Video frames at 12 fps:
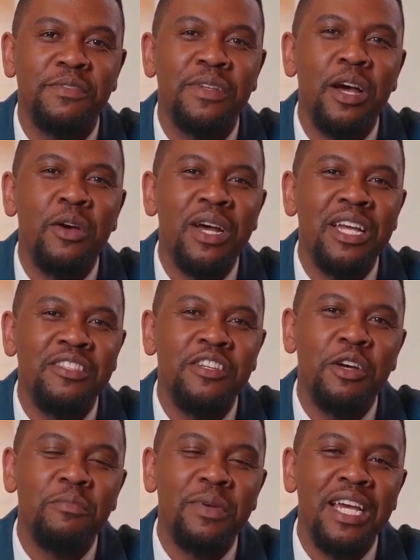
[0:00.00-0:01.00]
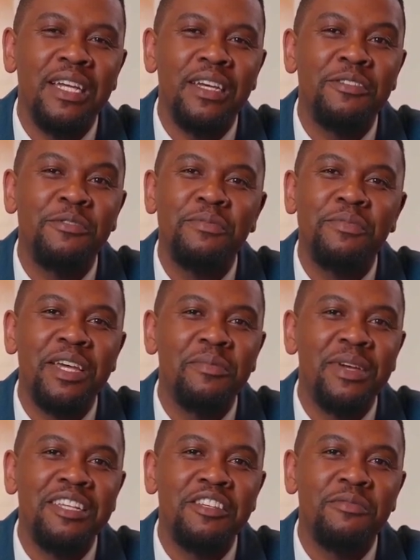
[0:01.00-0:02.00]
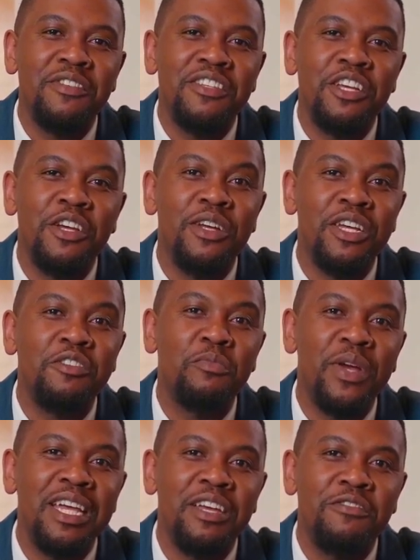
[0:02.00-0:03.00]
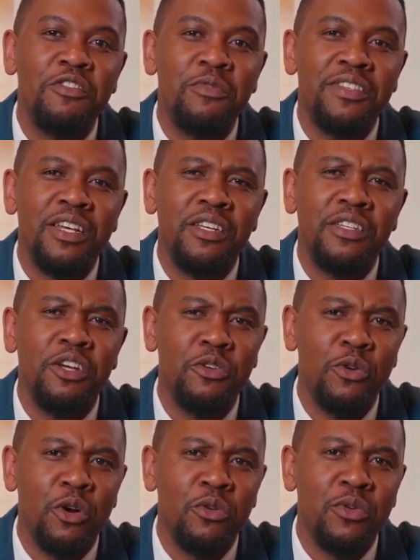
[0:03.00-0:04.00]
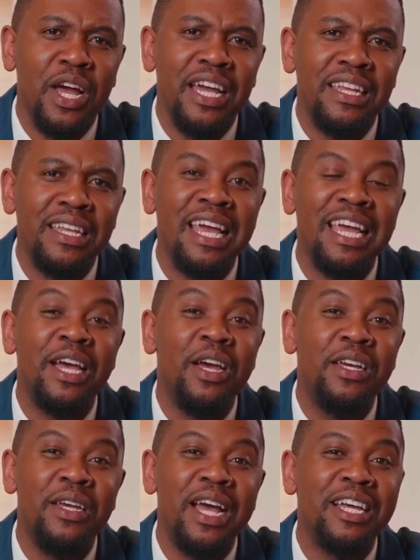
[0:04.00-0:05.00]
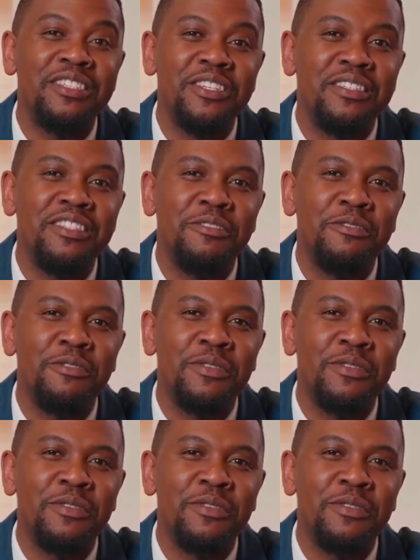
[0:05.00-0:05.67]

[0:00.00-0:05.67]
All right, so Meta, they made some serious waves with their new Orion A R glasses.